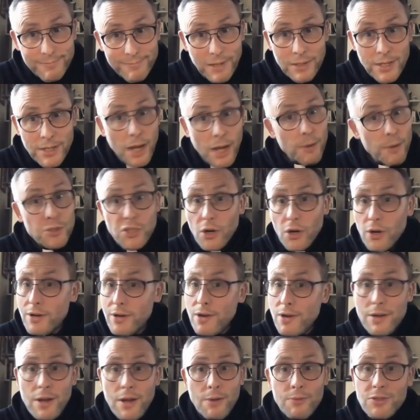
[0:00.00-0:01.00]
No, sorry,
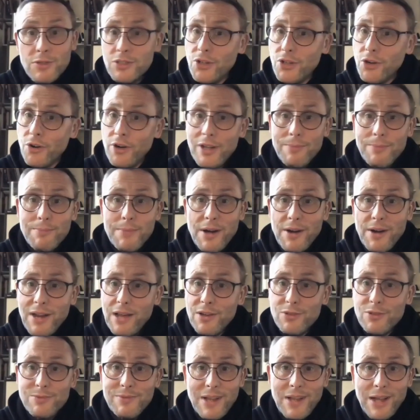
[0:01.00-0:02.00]
Mary. I
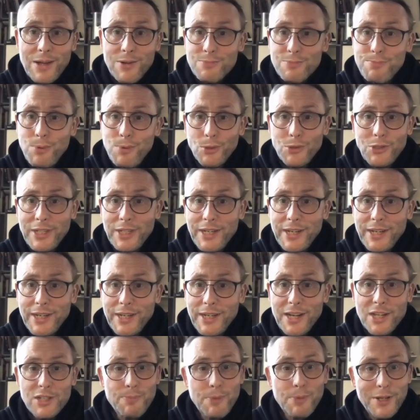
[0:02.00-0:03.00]
was butting in
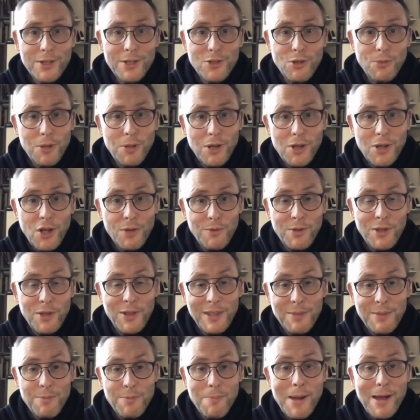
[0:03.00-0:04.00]
as per normal,
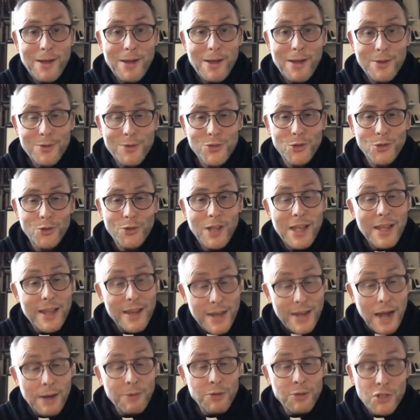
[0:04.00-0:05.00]
keeping my mouth shut.
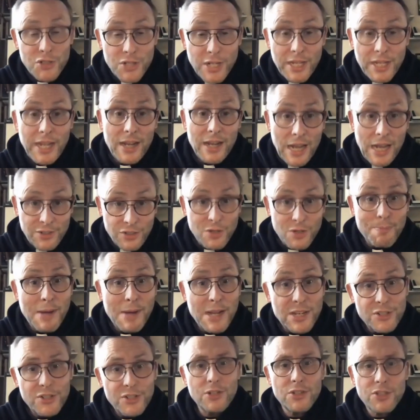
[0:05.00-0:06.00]
No, I just think, as you
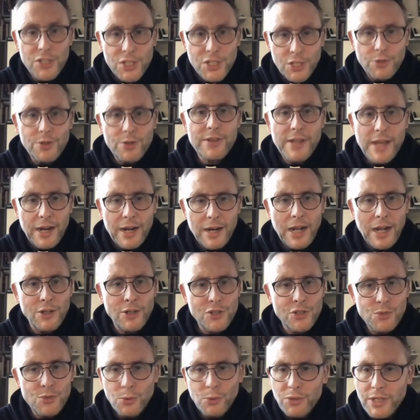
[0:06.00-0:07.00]
mentioned children there, I
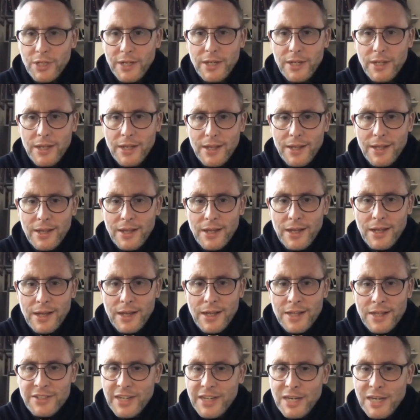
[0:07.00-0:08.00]
just wondered,
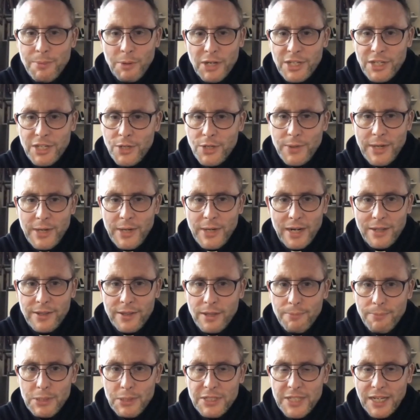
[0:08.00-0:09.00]
is anybody doing anything
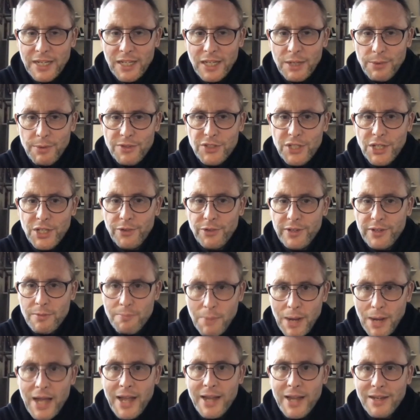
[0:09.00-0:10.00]
particularly with children in
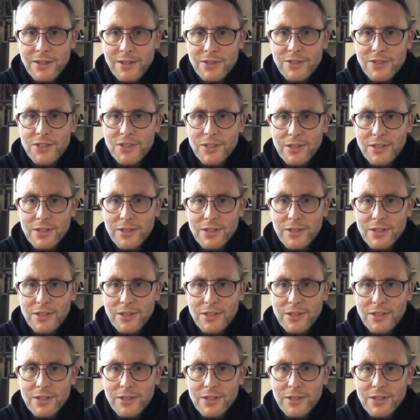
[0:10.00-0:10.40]
mind?